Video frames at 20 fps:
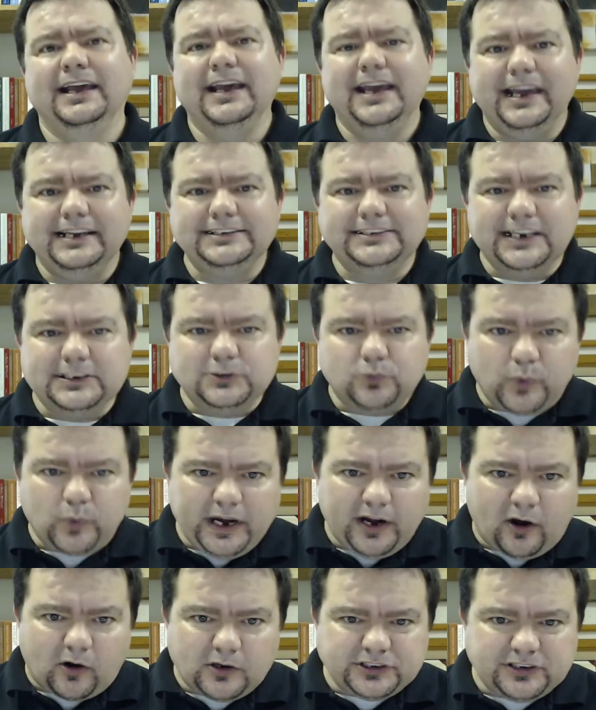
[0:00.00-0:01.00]
He says
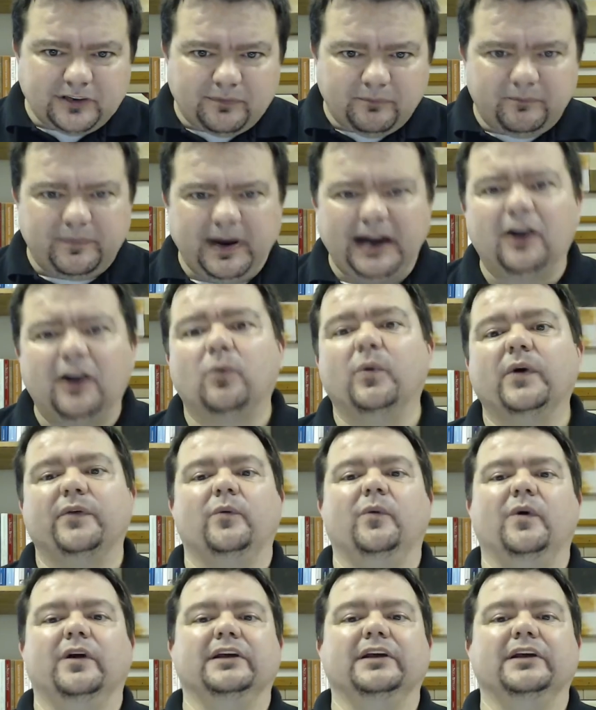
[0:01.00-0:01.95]
we are to bear with one